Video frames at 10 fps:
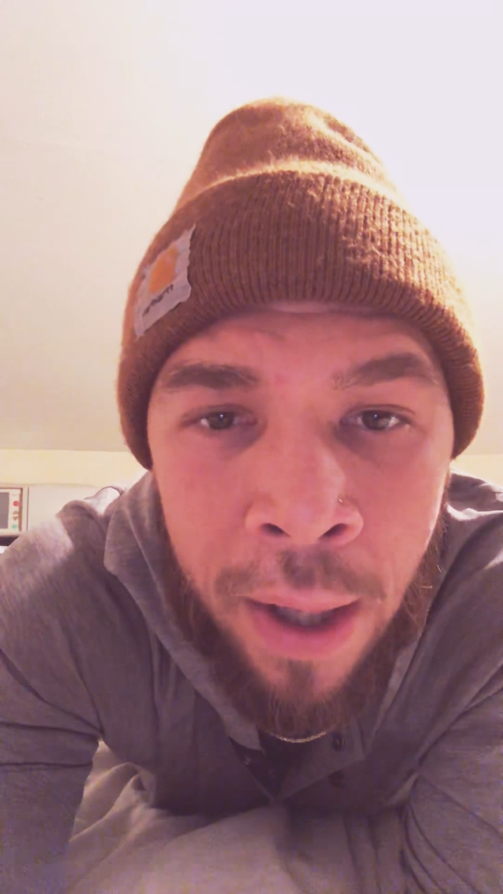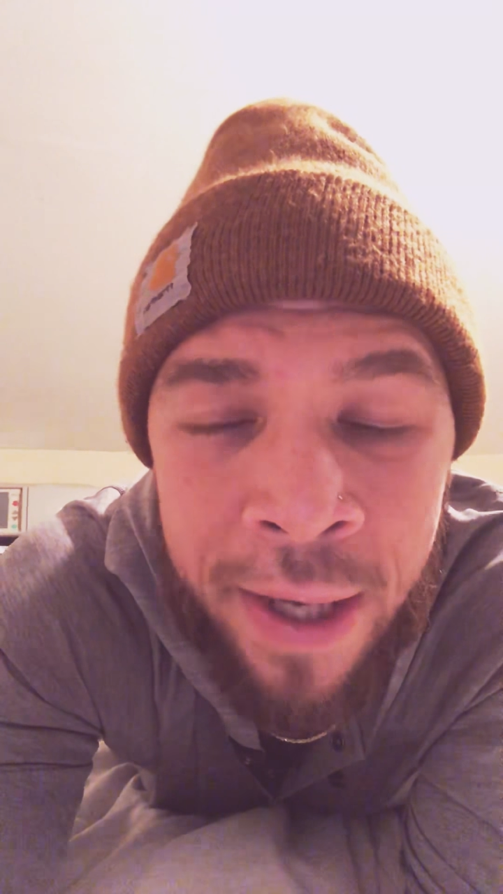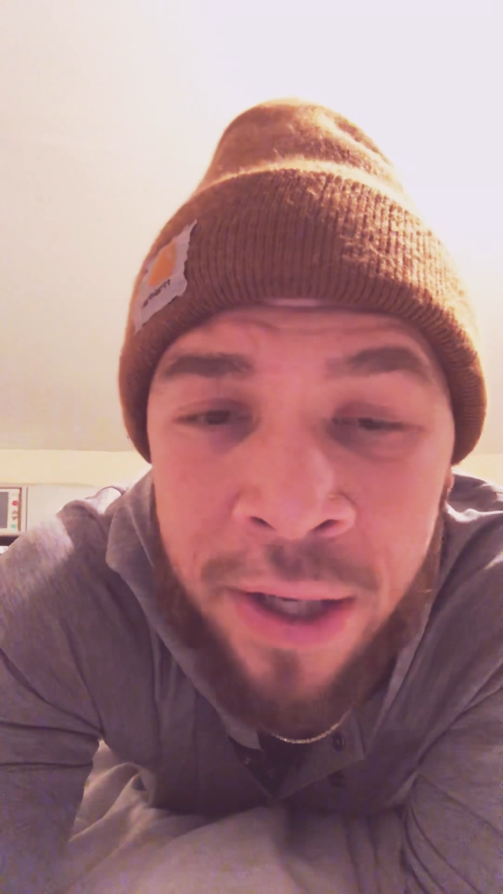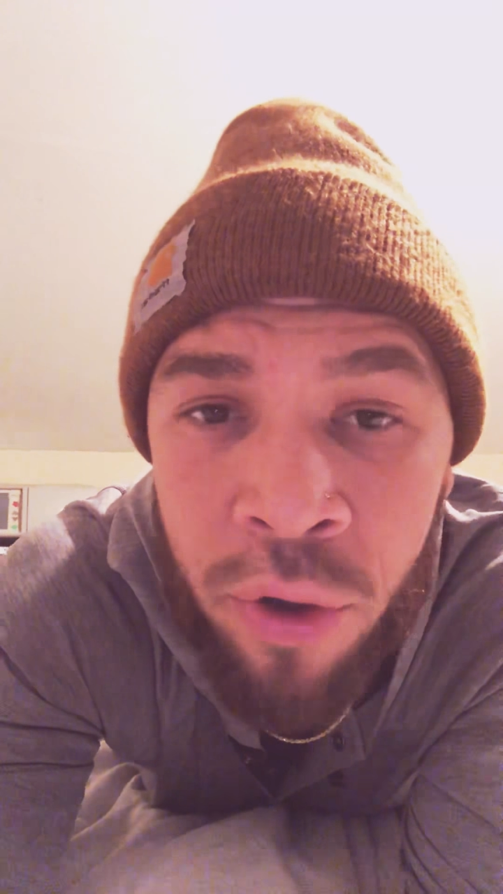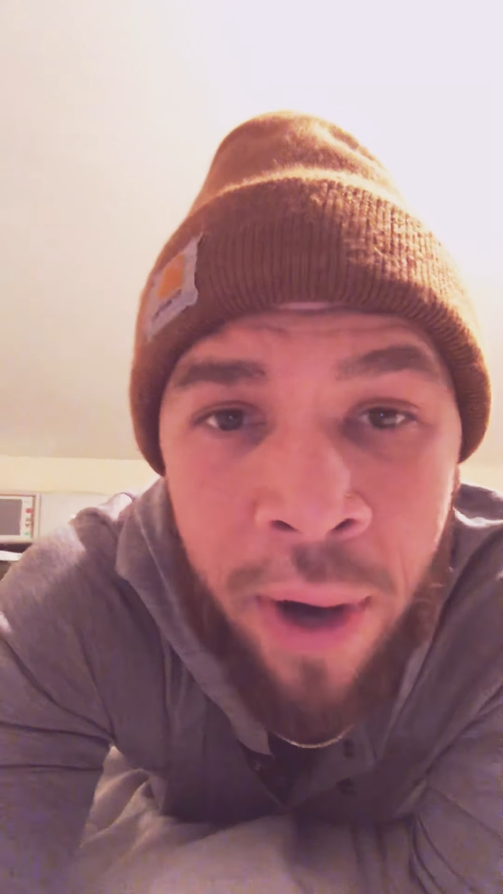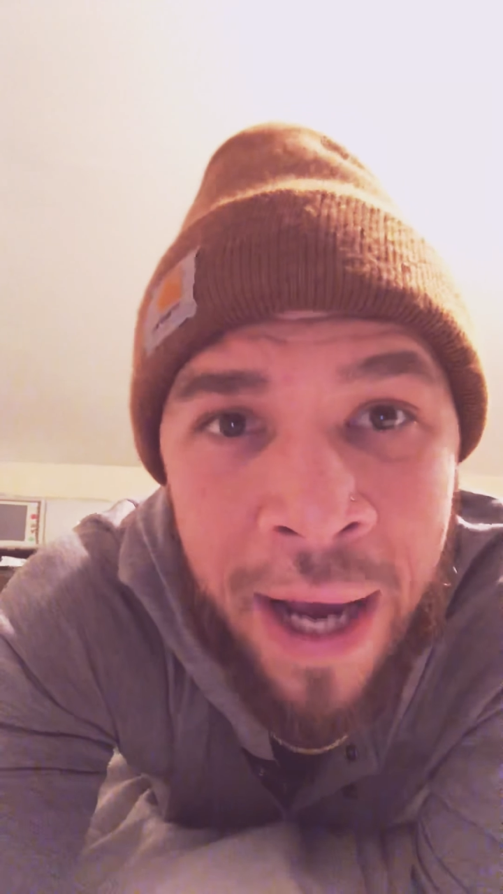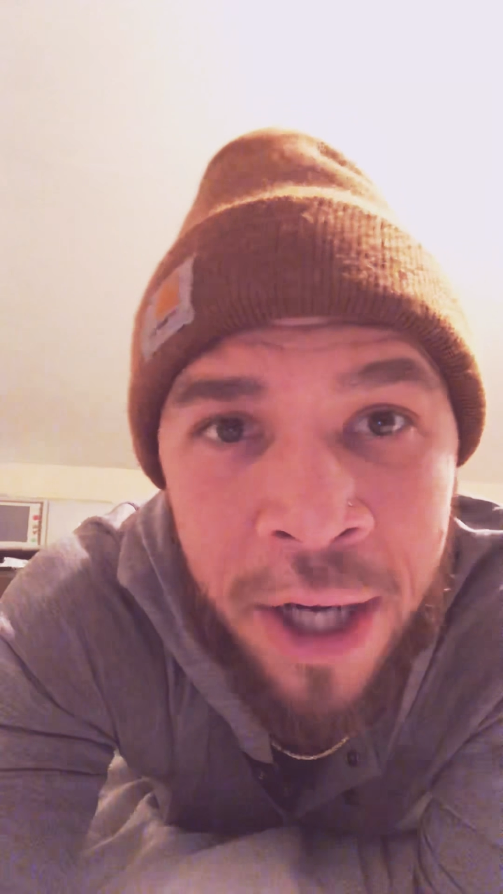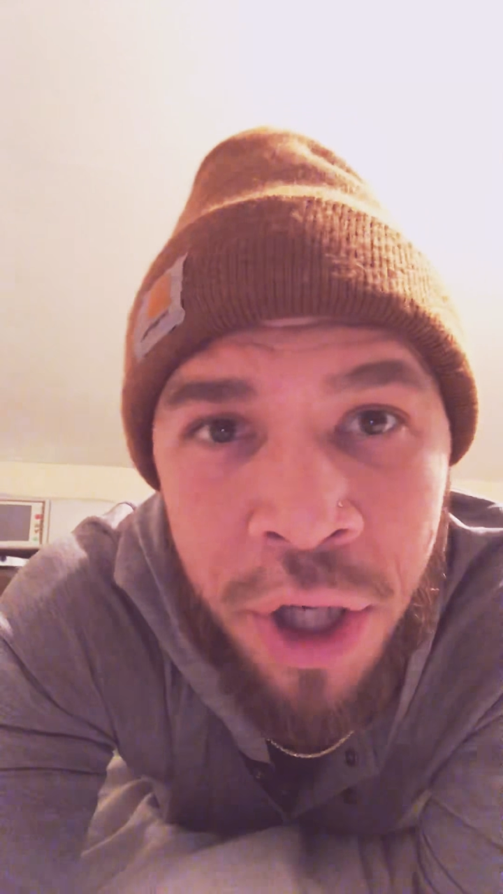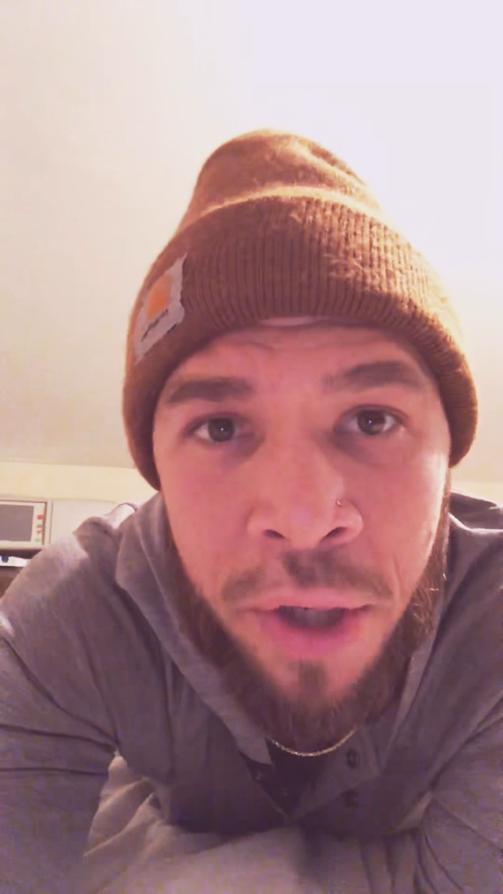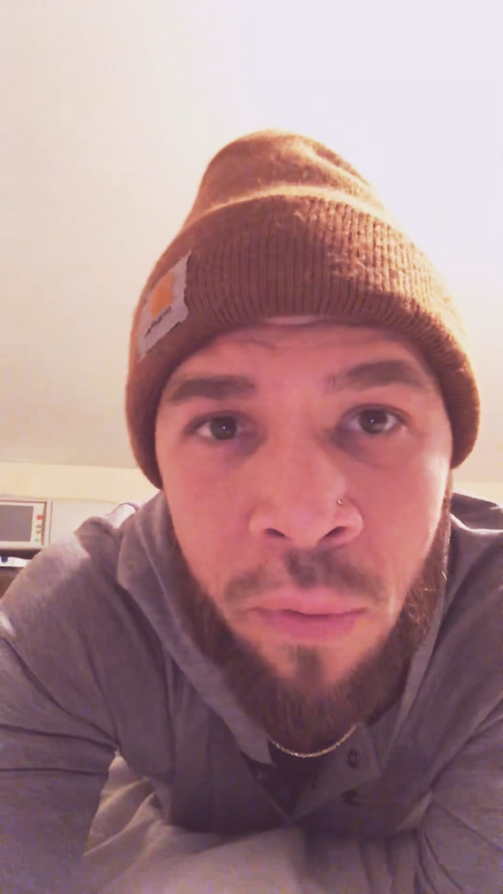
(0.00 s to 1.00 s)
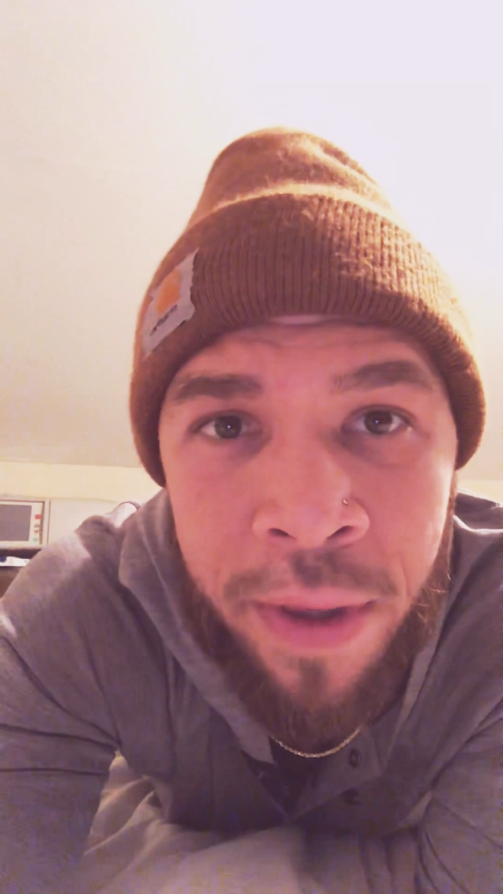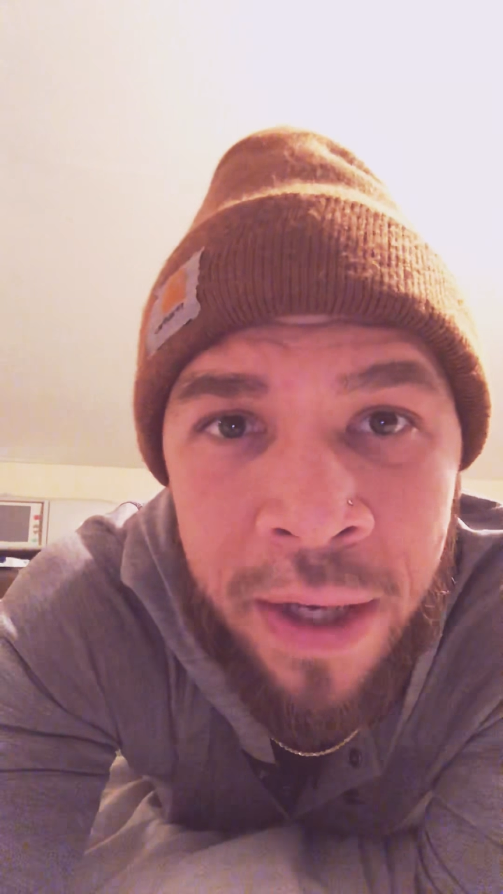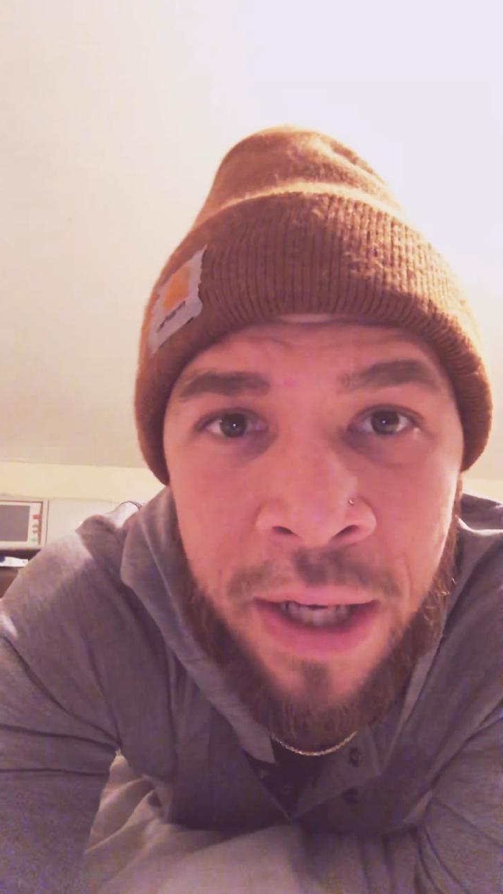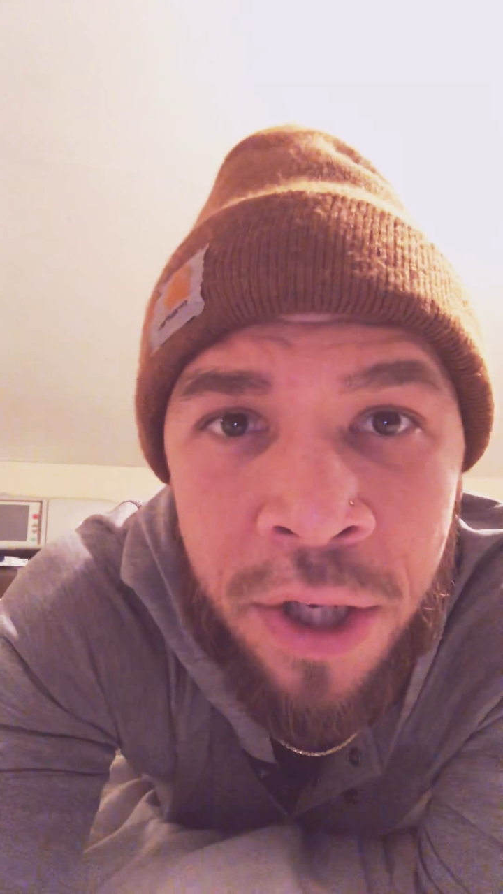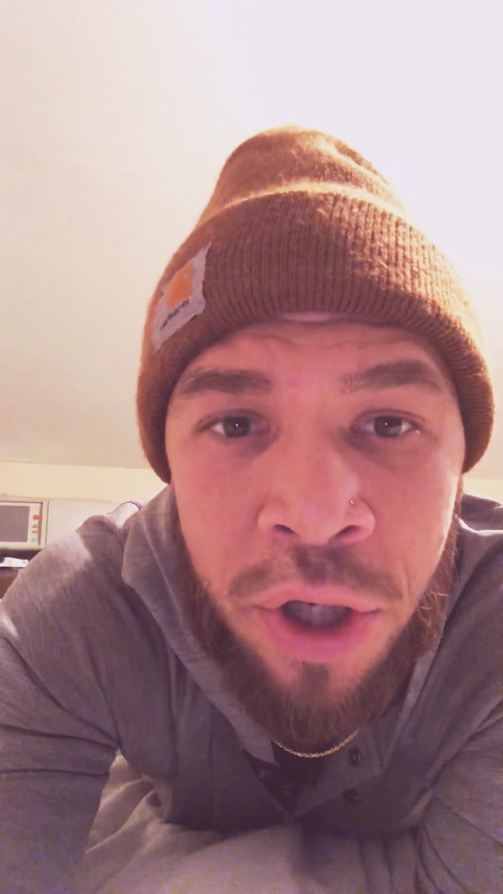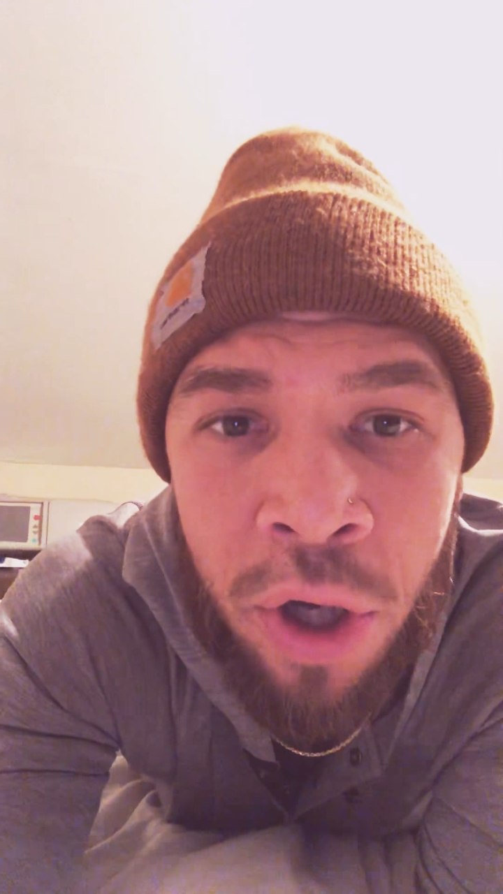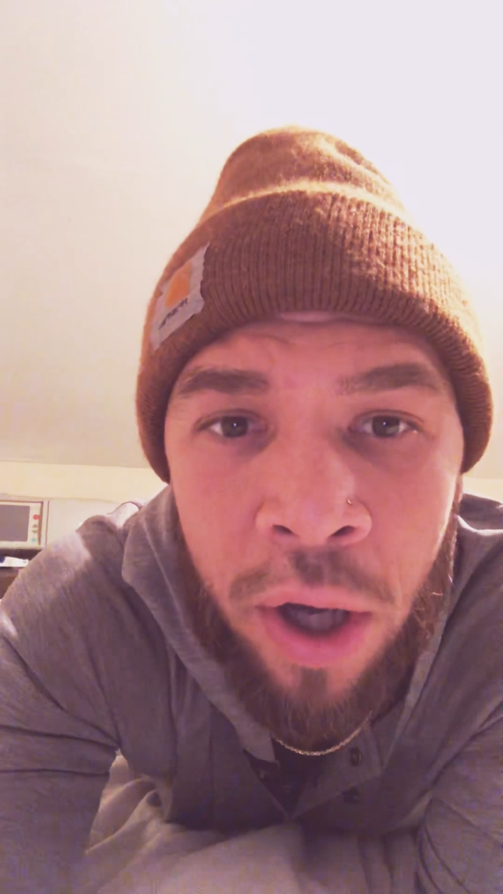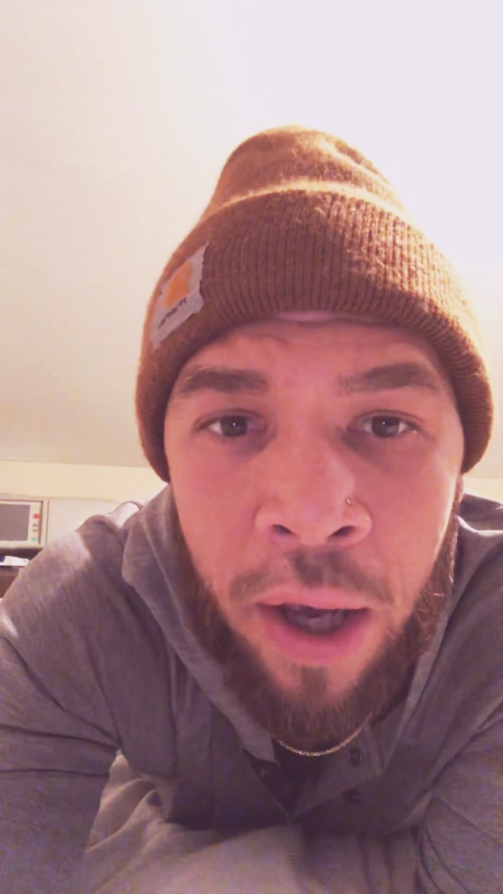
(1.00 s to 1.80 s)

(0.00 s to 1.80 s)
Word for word: interaction with each